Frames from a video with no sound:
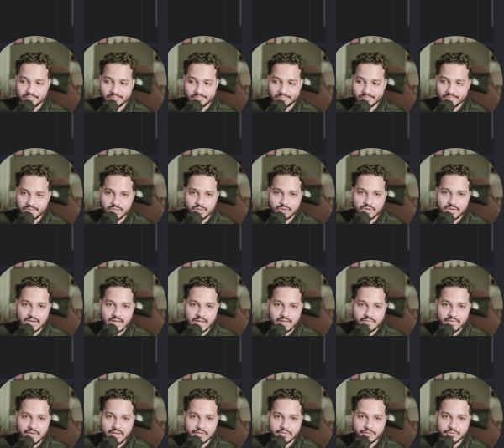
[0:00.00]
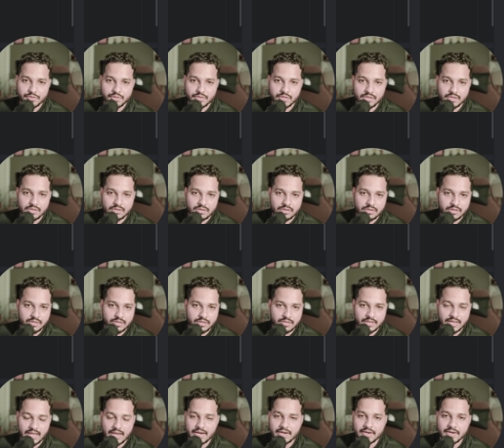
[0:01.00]
we don't have actual
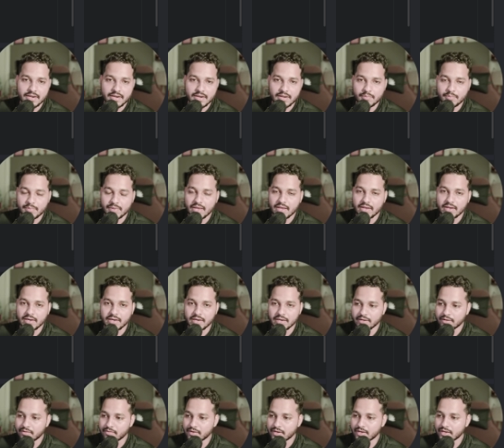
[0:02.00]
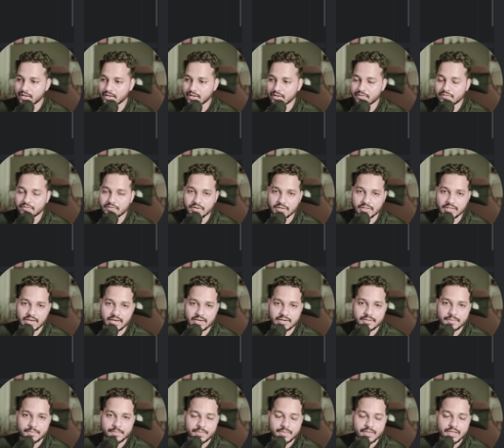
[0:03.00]
calendar API connectivity for that.
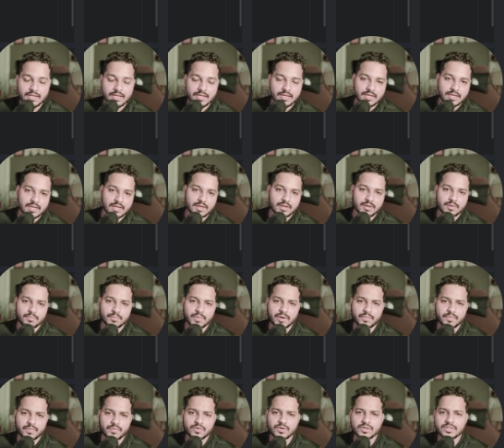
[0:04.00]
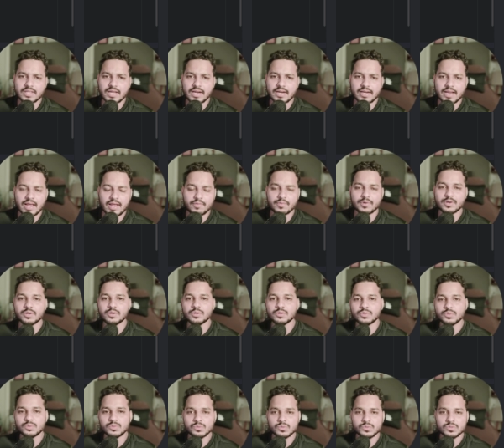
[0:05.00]
But before that, I want
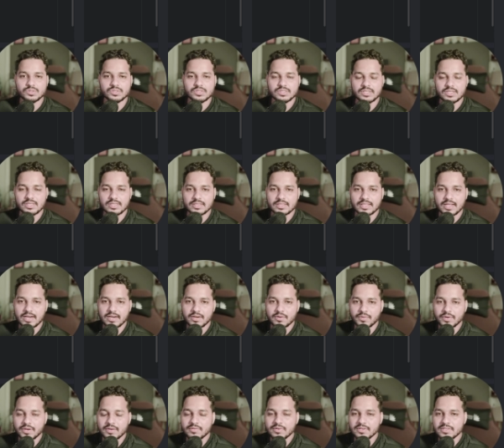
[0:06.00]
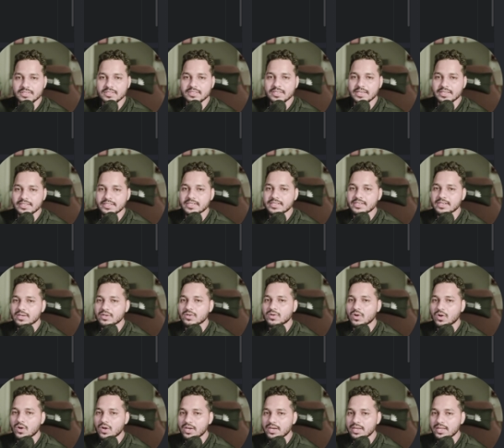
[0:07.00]
to see that whenever this agent are
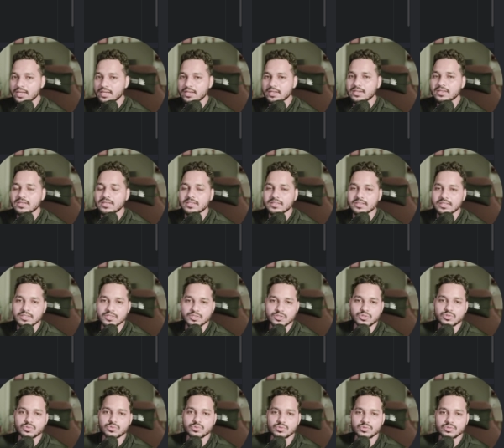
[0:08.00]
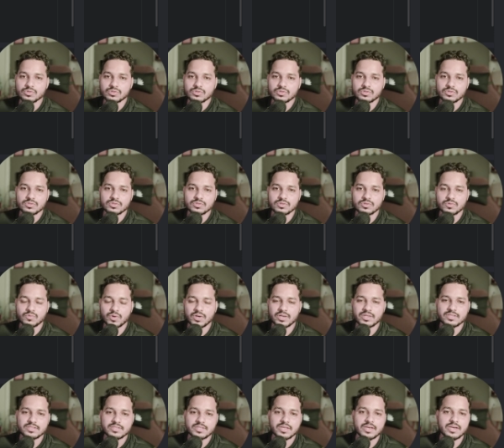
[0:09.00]
calling these tools, what
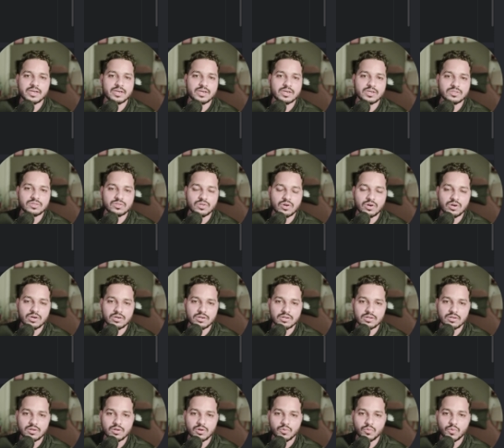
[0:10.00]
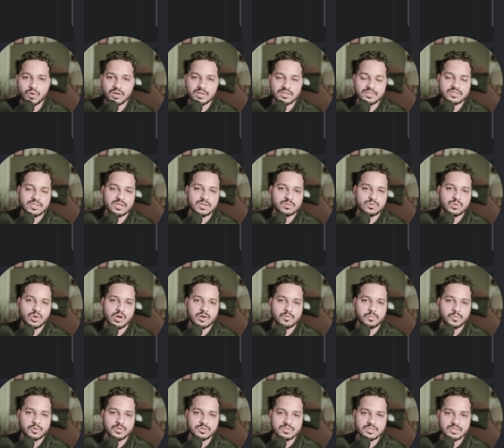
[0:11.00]
is their inner thought or what is their thought
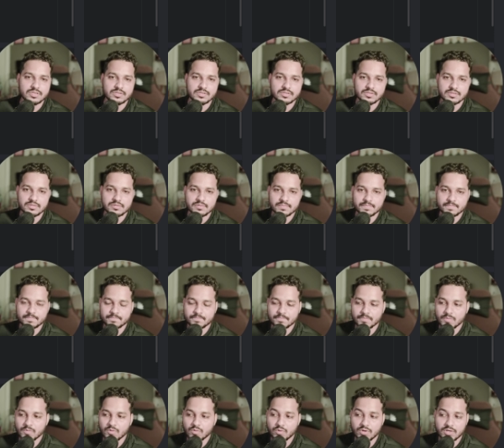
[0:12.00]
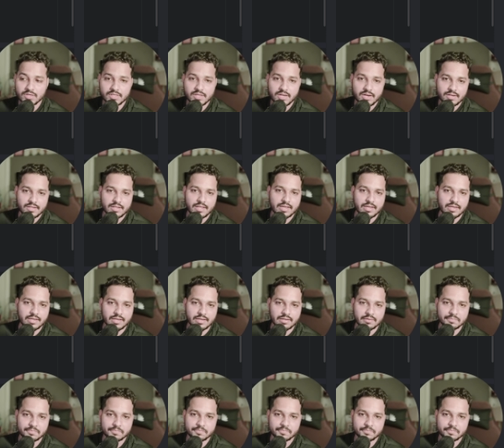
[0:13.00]
process, what they are thinking.